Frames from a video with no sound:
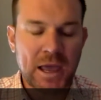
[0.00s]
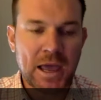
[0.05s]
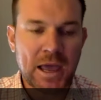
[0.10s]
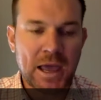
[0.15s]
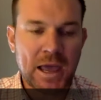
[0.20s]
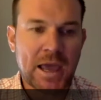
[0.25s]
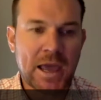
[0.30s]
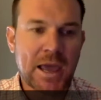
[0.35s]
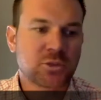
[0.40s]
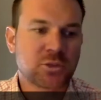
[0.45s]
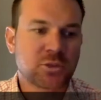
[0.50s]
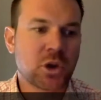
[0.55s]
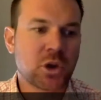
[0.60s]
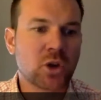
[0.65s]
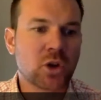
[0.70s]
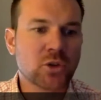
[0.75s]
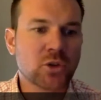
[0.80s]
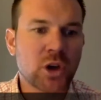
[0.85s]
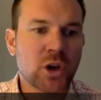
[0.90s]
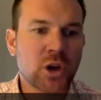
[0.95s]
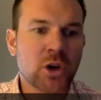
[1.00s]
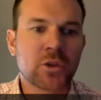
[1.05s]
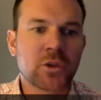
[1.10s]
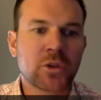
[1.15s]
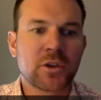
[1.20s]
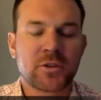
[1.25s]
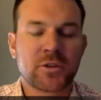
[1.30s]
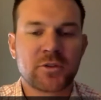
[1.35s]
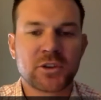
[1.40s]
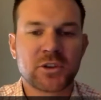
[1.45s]
As we all know,
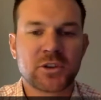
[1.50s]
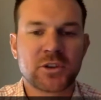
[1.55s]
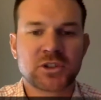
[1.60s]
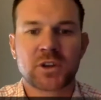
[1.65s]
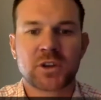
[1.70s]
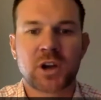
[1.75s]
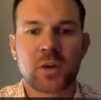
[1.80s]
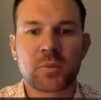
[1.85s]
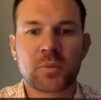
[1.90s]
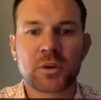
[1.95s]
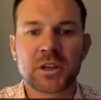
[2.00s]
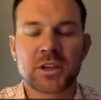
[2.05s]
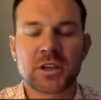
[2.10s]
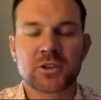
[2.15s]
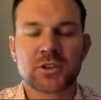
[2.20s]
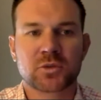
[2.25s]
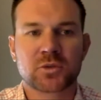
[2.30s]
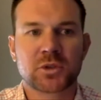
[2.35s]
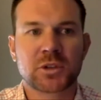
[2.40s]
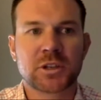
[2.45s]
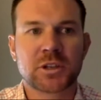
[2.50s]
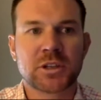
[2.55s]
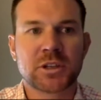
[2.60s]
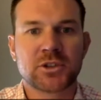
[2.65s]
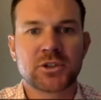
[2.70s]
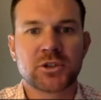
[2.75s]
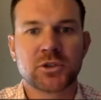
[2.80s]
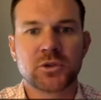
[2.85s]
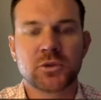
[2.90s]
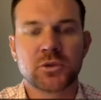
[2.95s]
the vision of the company is really
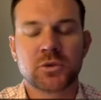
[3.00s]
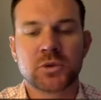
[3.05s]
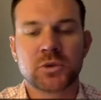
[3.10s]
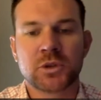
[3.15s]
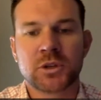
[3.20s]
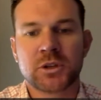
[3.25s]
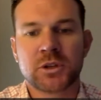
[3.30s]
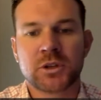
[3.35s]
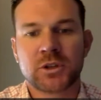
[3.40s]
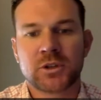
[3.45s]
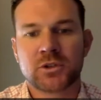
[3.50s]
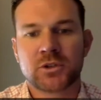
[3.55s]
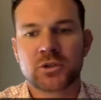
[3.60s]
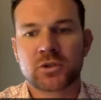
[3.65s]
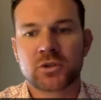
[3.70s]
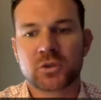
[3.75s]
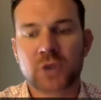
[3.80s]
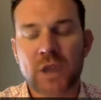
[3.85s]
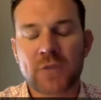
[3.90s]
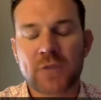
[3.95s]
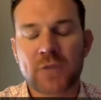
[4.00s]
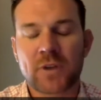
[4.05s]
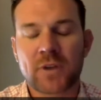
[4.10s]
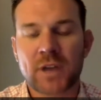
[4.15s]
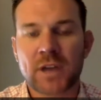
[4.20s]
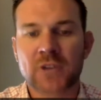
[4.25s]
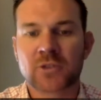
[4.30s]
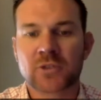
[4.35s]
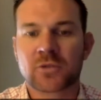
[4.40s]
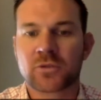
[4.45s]
to create
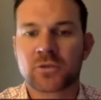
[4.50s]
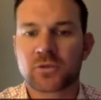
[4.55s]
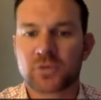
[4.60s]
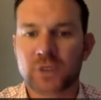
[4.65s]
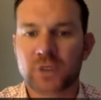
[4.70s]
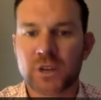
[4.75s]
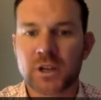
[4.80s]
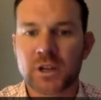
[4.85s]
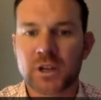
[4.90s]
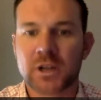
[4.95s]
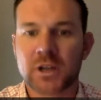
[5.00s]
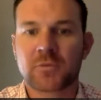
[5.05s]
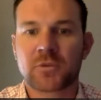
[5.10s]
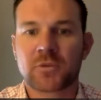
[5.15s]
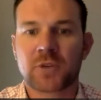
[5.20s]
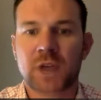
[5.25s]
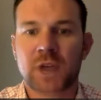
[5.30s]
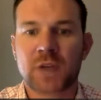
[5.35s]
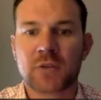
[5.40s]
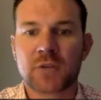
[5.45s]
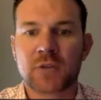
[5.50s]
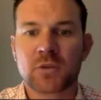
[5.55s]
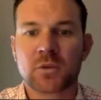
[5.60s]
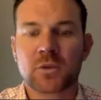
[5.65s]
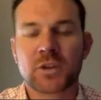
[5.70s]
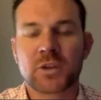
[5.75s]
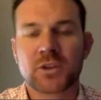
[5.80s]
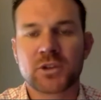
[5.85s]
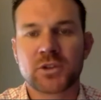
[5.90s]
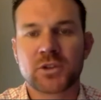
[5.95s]
financial freedom for everyone
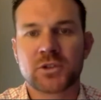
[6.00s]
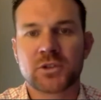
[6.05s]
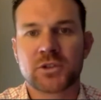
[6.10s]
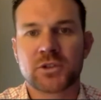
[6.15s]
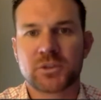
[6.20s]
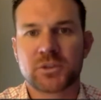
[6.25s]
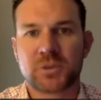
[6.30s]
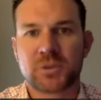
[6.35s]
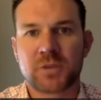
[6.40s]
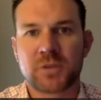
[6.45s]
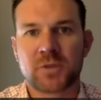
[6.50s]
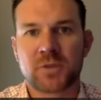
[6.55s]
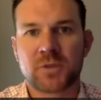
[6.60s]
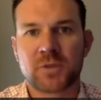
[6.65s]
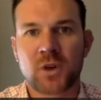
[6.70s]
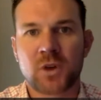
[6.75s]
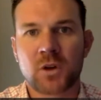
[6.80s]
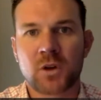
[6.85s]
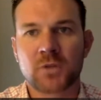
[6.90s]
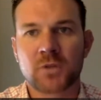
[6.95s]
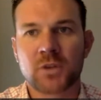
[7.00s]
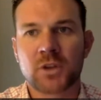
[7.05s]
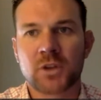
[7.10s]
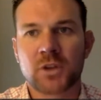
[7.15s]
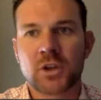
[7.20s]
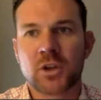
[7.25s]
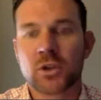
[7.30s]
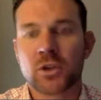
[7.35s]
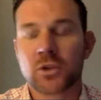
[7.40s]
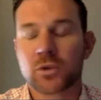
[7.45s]
that chooses to be involved
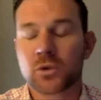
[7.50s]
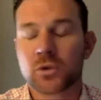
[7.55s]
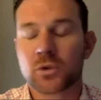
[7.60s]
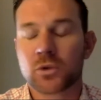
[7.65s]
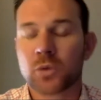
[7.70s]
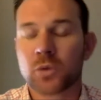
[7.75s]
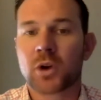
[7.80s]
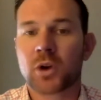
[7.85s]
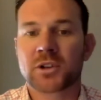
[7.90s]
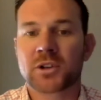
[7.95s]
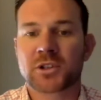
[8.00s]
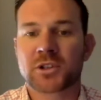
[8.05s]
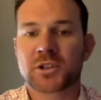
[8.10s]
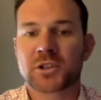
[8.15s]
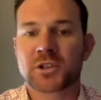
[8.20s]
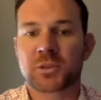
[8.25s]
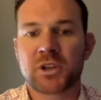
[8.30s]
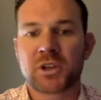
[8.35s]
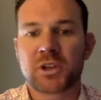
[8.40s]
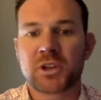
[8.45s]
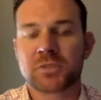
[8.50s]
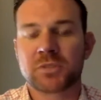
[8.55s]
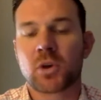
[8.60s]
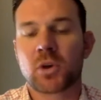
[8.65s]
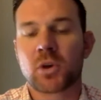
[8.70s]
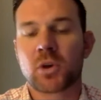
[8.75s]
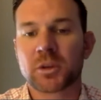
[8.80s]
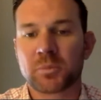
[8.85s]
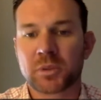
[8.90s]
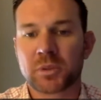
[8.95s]
through a participation
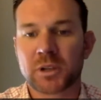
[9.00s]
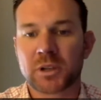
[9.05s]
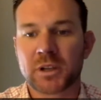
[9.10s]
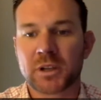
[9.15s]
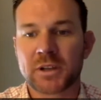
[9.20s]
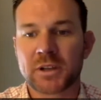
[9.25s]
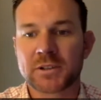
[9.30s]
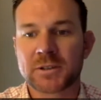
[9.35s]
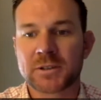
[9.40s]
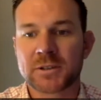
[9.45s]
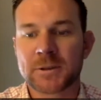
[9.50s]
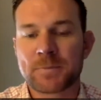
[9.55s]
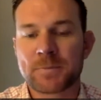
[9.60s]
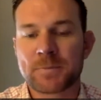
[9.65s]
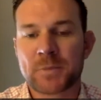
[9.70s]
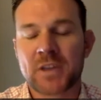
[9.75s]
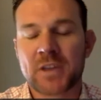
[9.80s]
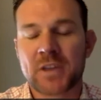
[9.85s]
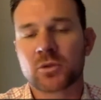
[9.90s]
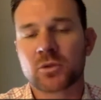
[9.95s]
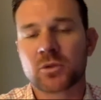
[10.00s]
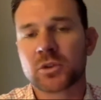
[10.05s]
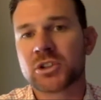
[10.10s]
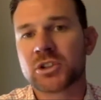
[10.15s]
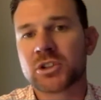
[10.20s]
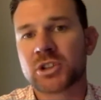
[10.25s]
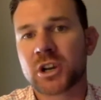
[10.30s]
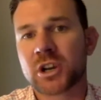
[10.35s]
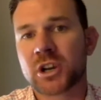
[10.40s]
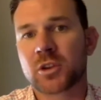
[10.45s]
marketplace, and to really
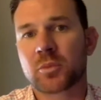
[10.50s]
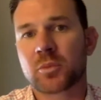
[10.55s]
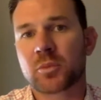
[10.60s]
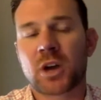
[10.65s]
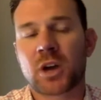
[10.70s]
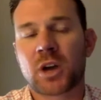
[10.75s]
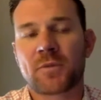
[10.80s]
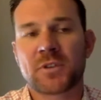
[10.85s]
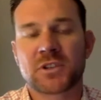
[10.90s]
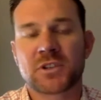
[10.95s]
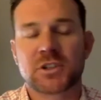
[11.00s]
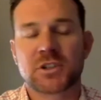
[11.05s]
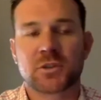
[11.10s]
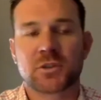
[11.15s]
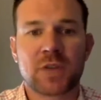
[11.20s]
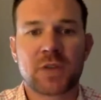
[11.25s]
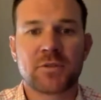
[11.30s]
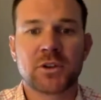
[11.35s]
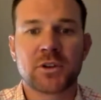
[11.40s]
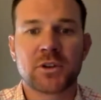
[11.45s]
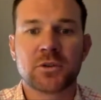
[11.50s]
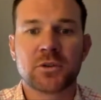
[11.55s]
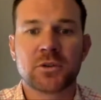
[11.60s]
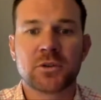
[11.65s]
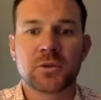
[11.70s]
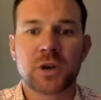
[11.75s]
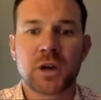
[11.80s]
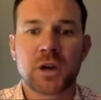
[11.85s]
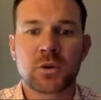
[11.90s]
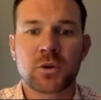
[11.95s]
share the profits and the revenue
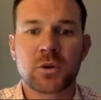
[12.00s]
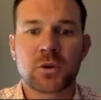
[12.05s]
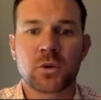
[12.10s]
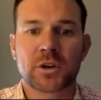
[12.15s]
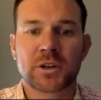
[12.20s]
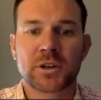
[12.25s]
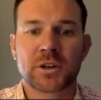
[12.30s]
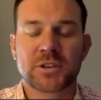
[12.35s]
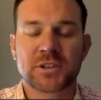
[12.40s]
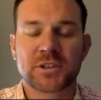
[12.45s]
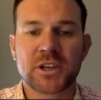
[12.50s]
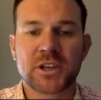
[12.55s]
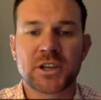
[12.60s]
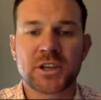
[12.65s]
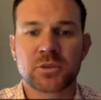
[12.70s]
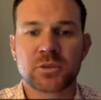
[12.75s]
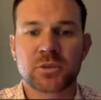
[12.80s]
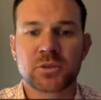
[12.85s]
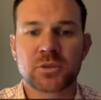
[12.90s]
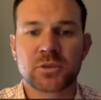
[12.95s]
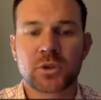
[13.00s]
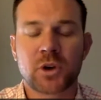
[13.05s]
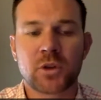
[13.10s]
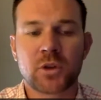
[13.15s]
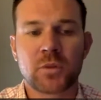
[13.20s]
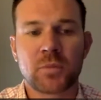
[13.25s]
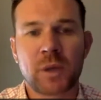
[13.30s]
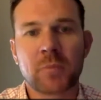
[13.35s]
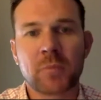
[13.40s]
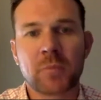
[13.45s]
of the organization with all the
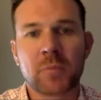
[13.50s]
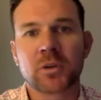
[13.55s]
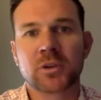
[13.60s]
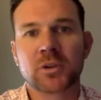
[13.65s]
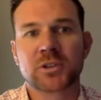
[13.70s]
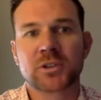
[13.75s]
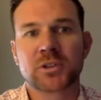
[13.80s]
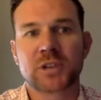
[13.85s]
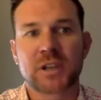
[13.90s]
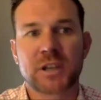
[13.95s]
members and